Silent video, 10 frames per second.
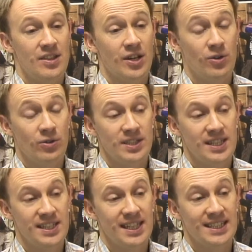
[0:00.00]
The course
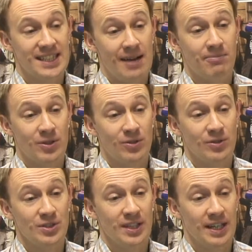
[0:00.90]
is an exam
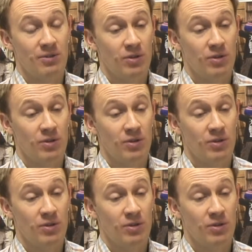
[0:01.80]
course. You get a